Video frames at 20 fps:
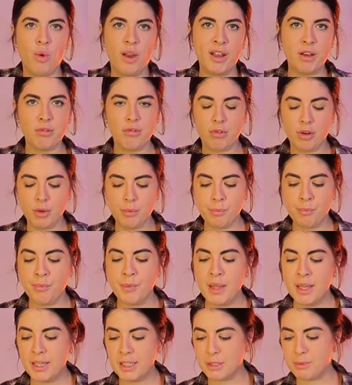wiggle room
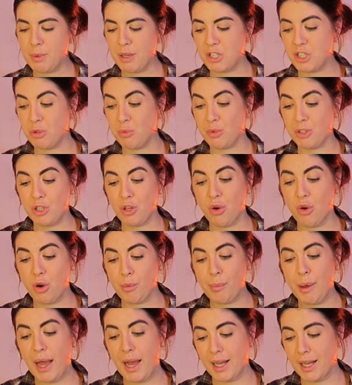especially when you are
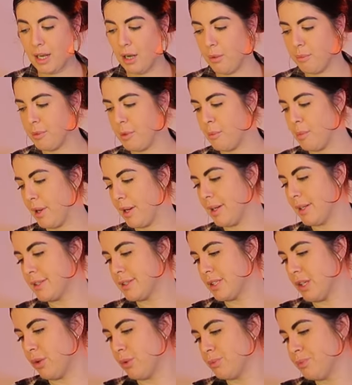packing up the bike.
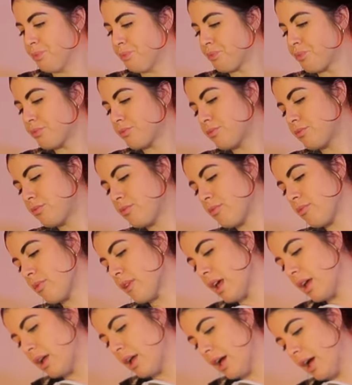so
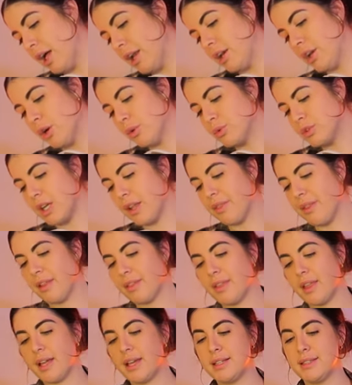a note
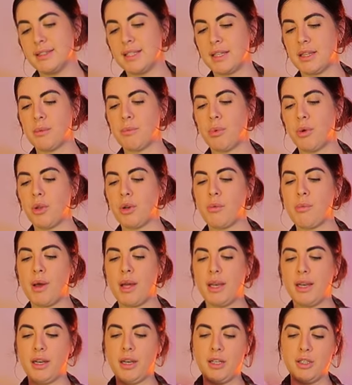that that is at the bottom
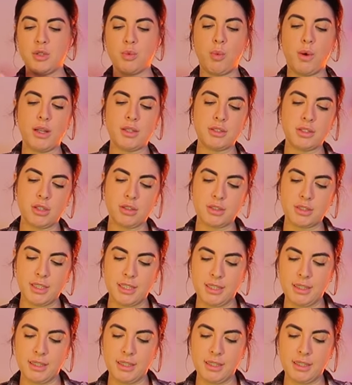and it is well tucked